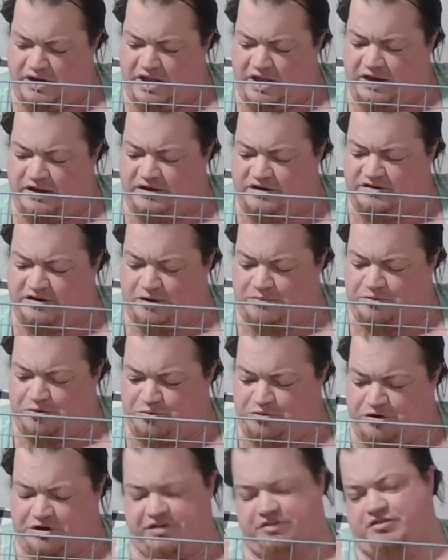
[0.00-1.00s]
anytime you're
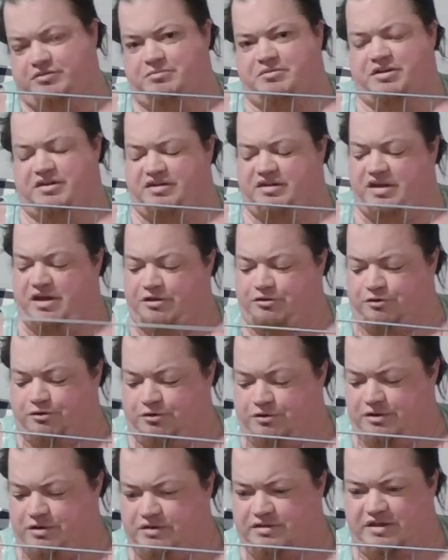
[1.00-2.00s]
putting something
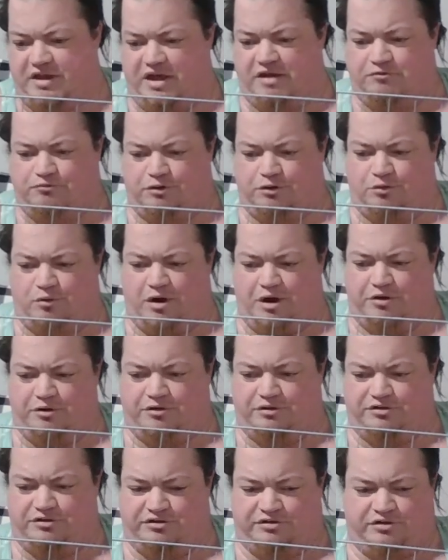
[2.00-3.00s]
together that
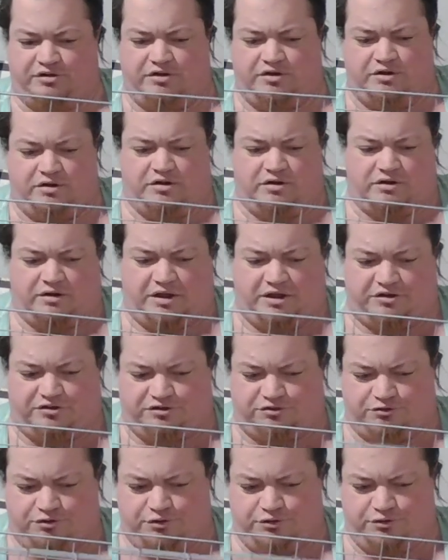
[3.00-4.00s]
requires like
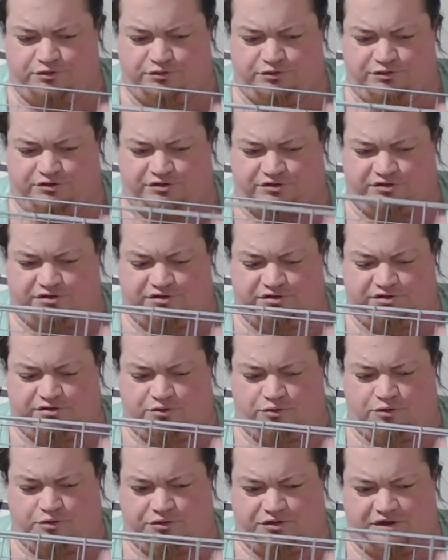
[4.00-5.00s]
screws
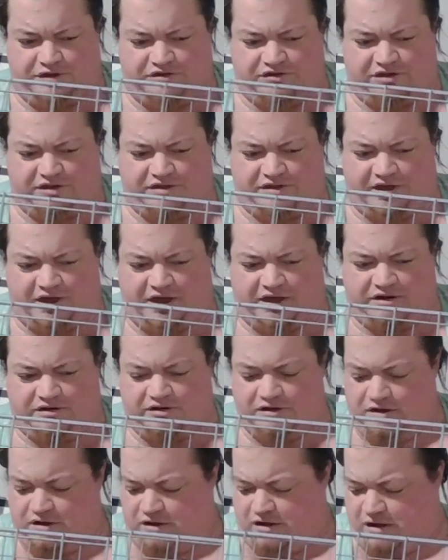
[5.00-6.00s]
or things like that,
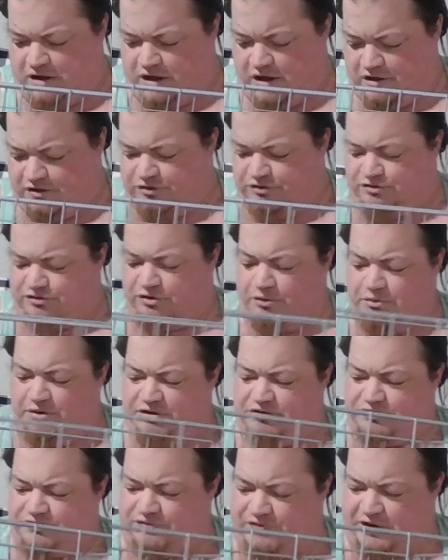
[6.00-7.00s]
uh, you should
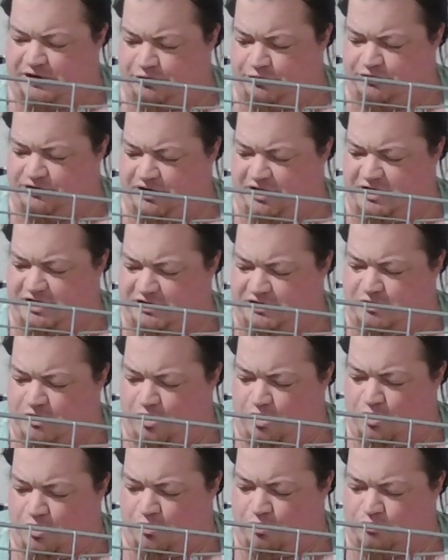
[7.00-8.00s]
always finger tighten
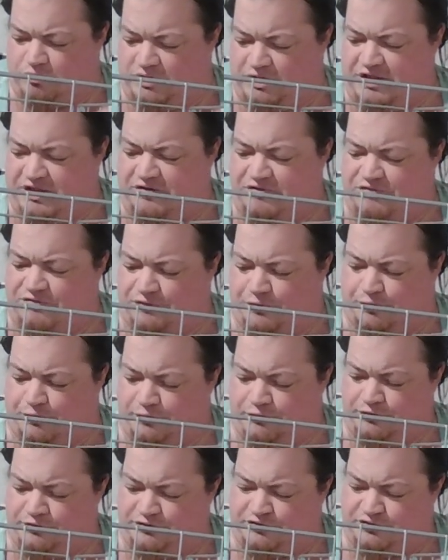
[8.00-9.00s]
only
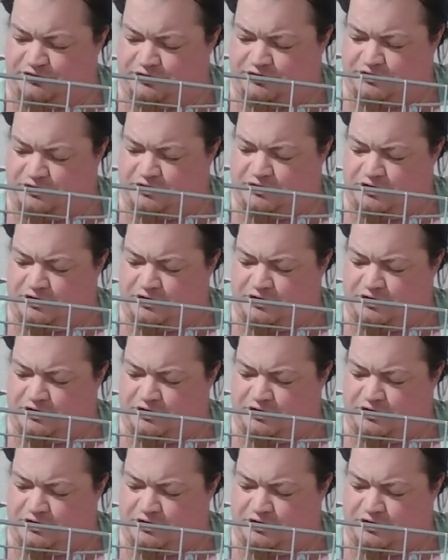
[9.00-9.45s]
first